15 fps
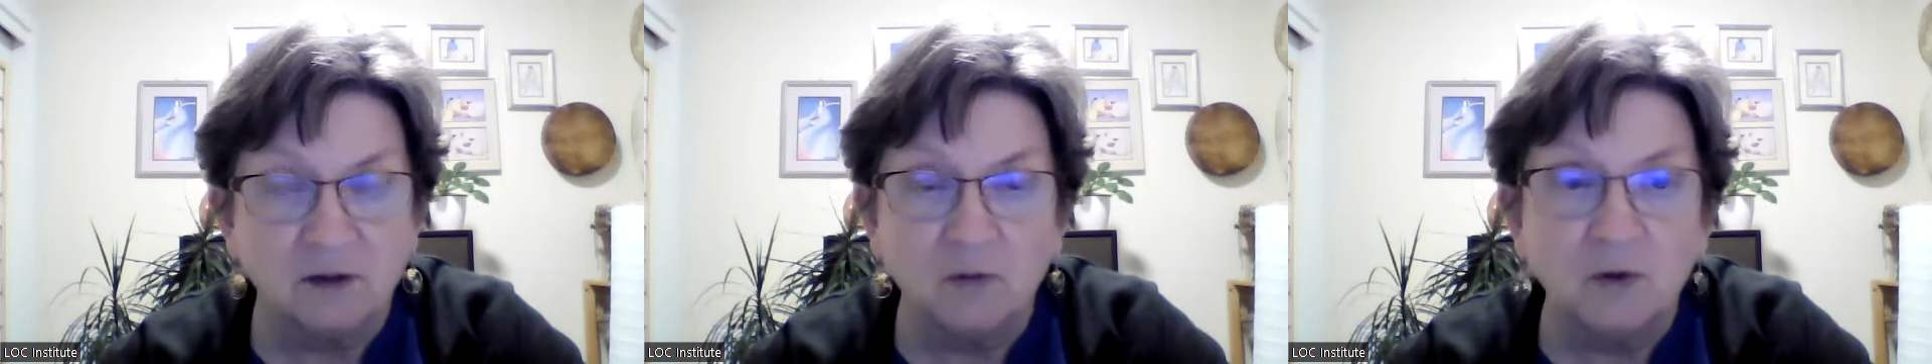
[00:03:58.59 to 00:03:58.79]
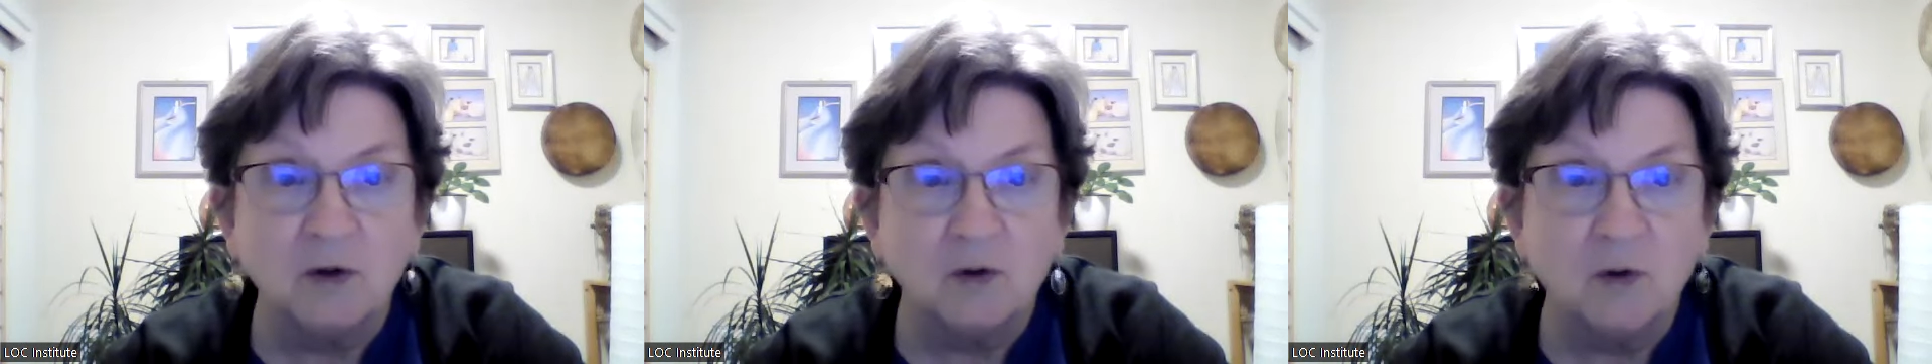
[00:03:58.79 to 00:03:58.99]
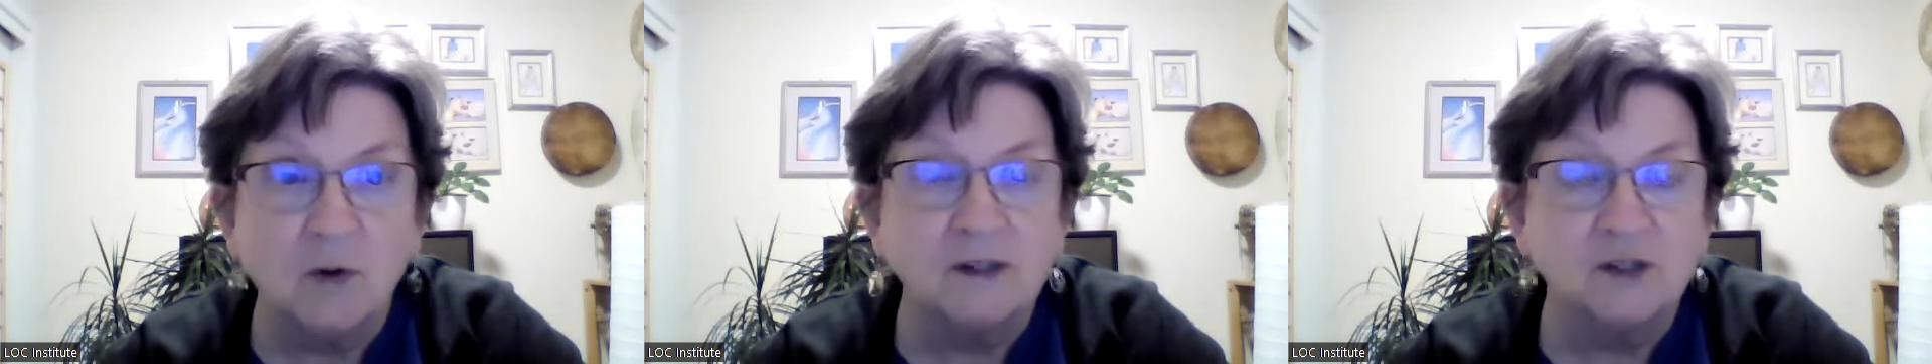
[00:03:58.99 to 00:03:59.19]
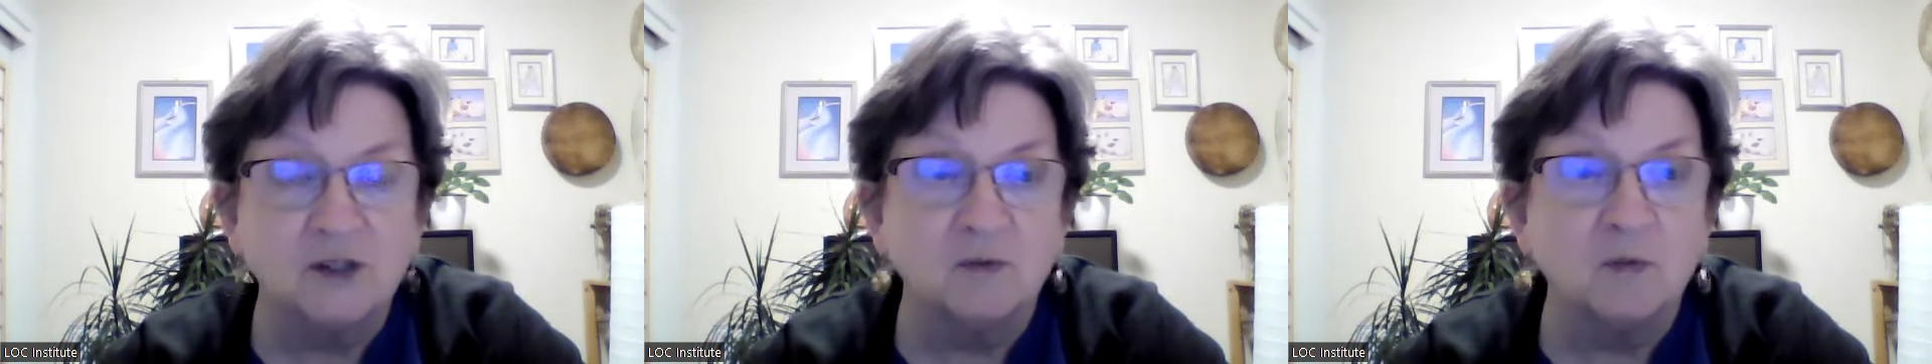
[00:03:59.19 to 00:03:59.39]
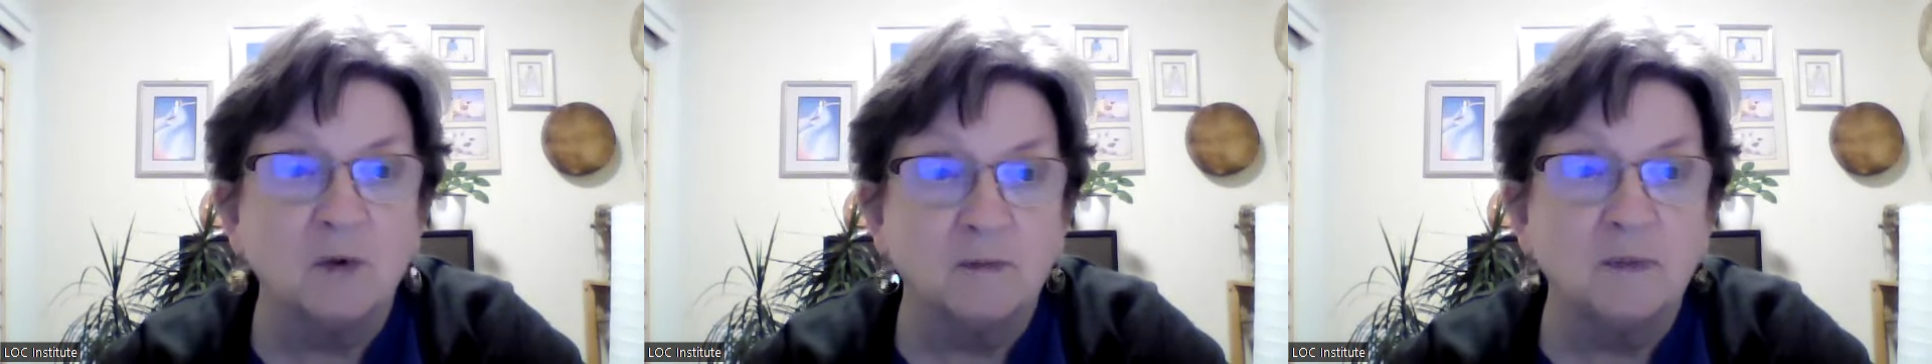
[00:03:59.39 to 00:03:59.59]
The real
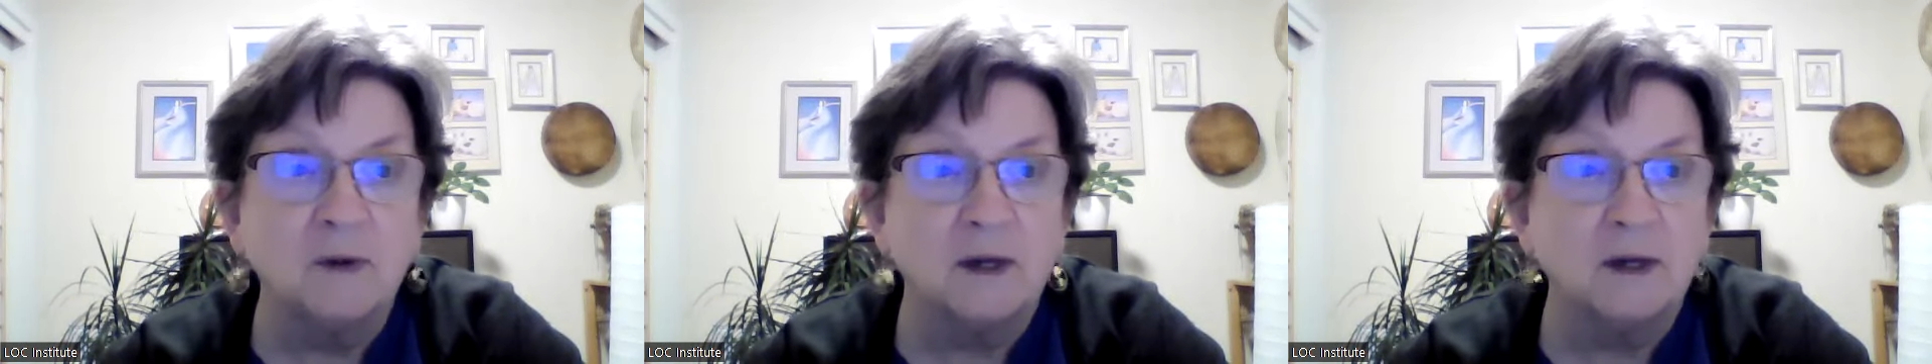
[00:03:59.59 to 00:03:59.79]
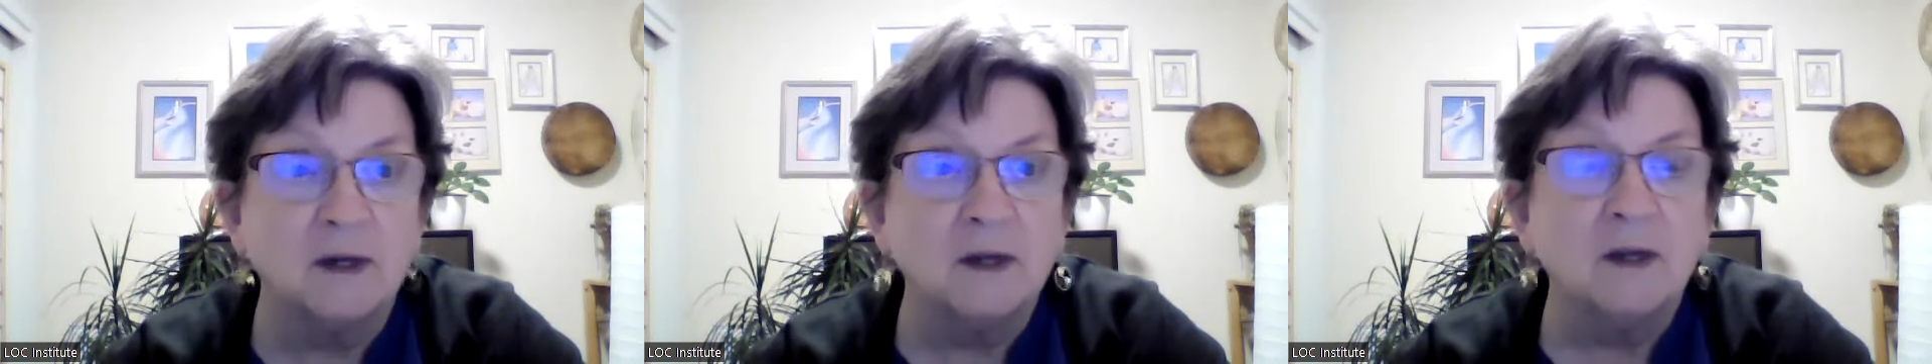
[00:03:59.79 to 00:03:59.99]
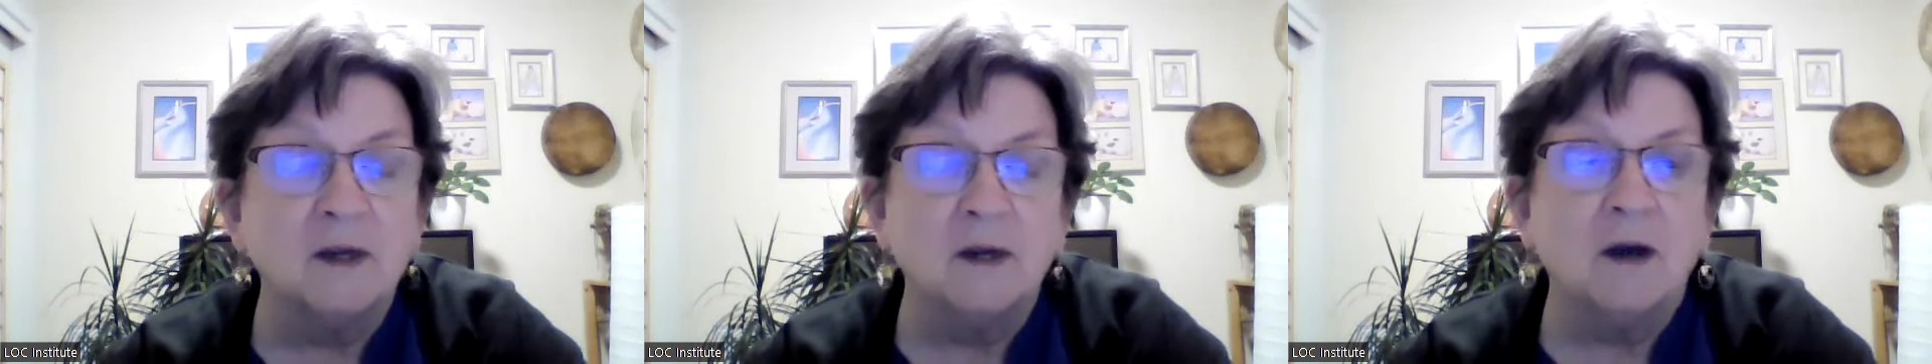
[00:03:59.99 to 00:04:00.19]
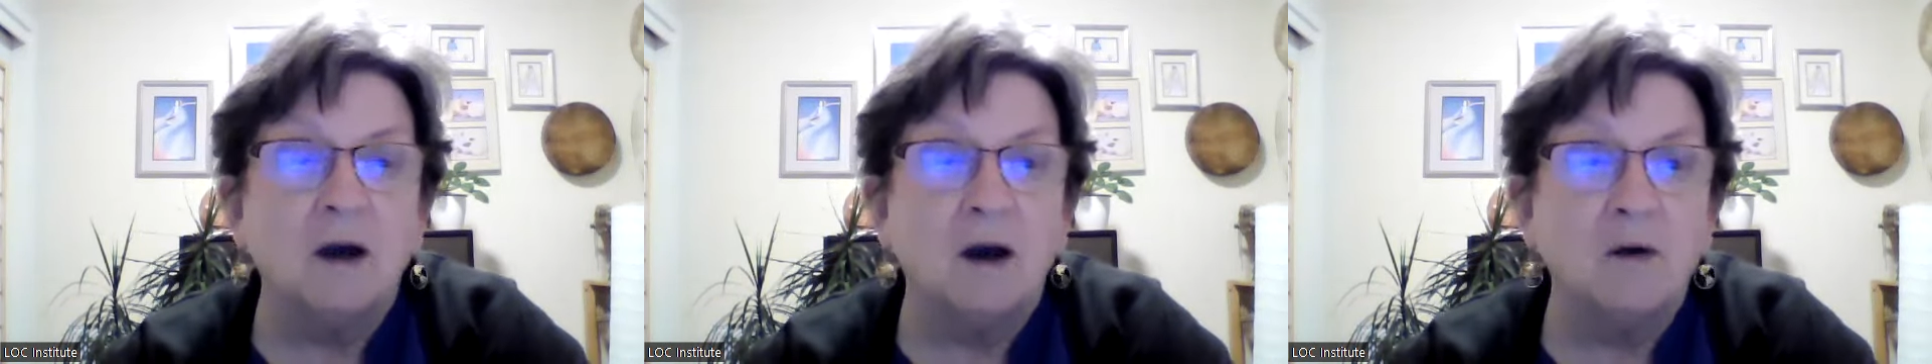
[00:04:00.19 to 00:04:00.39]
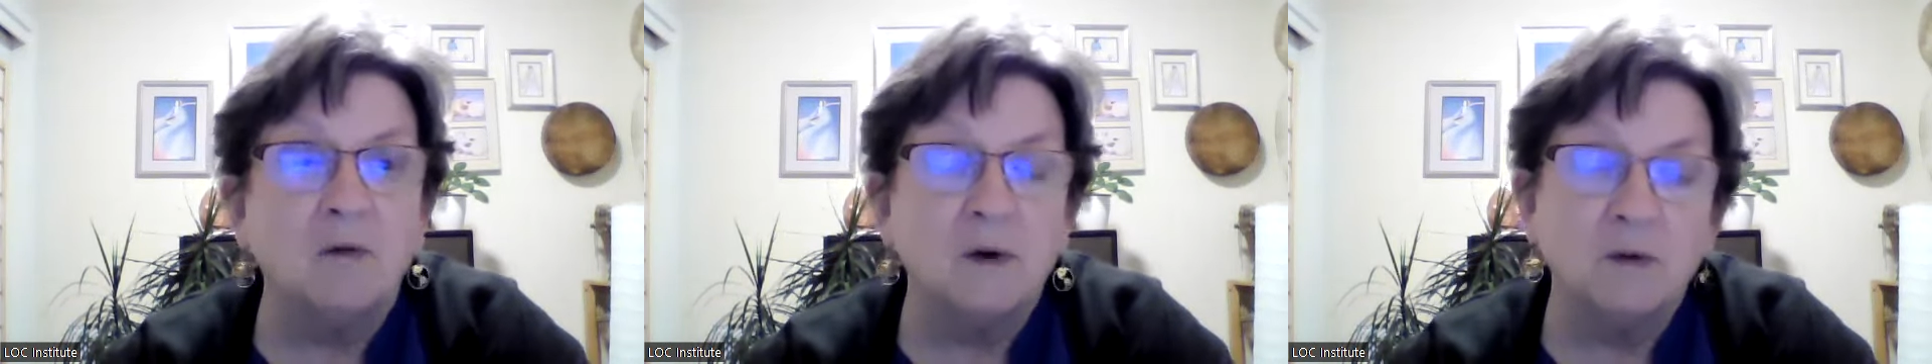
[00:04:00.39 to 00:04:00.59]
question would be,
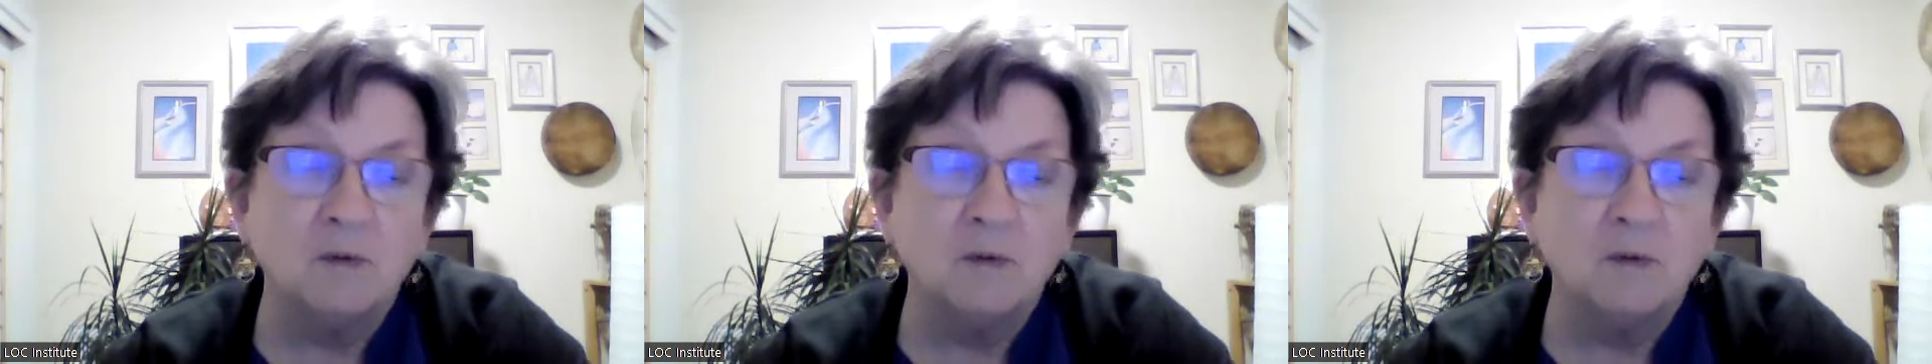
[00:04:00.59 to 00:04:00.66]
are